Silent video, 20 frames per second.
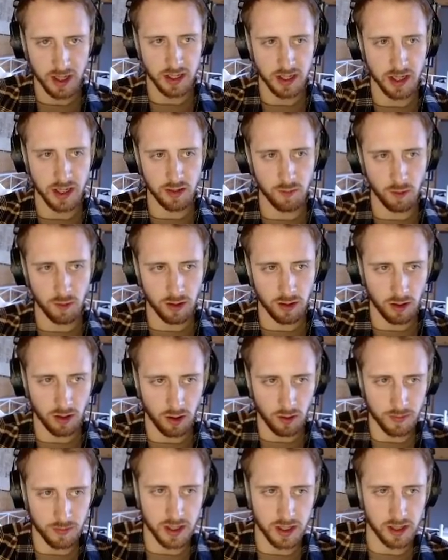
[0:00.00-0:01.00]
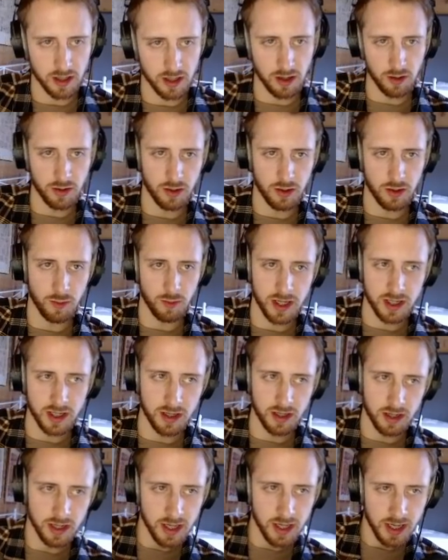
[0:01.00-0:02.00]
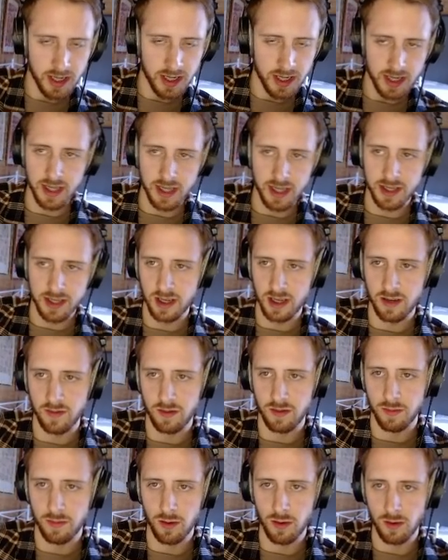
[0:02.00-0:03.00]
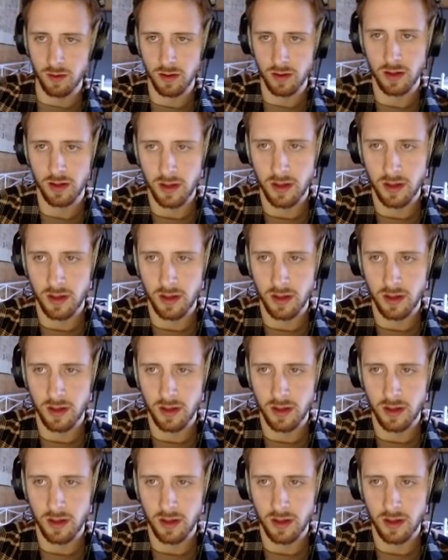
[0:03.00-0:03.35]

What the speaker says: Team 1 opting to go with a Winston instead of the Ball.